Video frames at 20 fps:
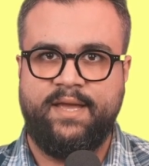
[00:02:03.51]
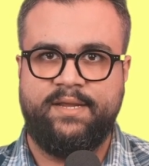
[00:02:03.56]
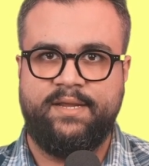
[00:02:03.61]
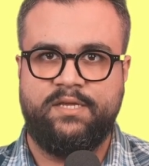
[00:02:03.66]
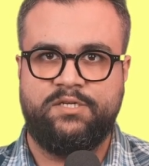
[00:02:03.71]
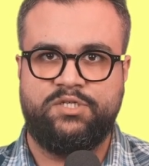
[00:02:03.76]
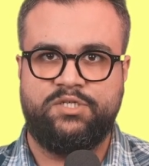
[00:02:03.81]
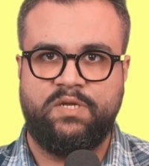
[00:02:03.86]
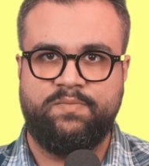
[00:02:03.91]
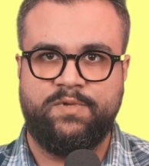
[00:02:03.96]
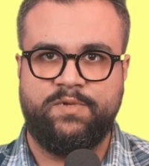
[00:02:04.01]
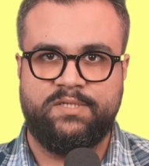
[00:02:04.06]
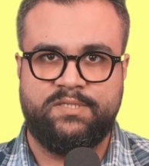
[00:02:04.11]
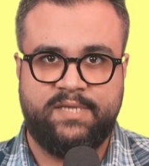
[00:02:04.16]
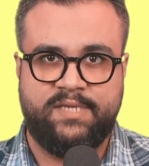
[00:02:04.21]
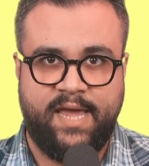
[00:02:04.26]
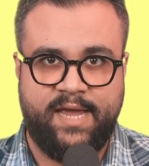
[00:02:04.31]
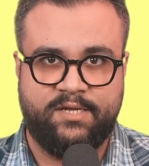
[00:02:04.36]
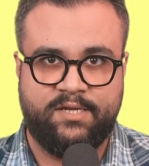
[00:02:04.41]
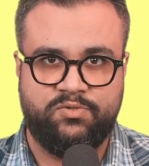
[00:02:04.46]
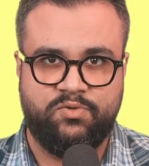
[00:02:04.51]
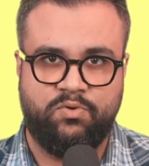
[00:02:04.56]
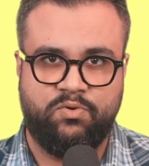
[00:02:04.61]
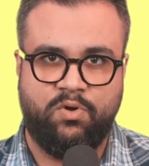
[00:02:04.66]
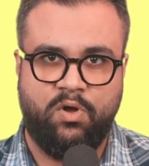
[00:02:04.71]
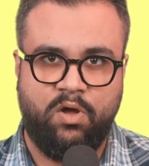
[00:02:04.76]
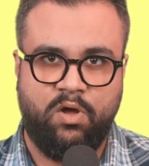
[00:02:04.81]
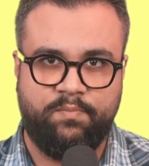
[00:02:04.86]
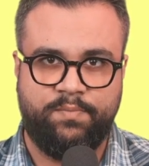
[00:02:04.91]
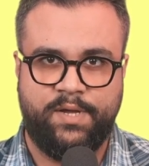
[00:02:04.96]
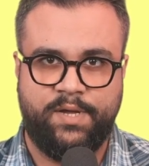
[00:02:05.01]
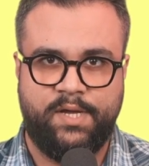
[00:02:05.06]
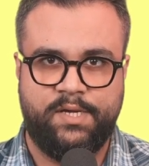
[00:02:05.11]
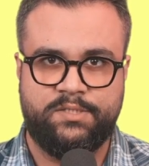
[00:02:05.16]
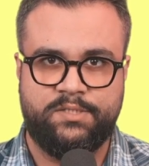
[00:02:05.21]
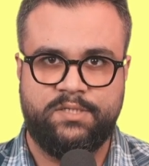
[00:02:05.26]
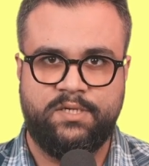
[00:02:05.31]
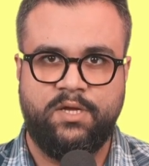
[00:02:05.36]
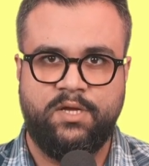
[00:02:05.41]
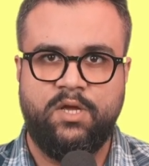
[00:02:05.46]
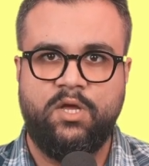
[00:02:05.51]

an HTML tag to your homepage,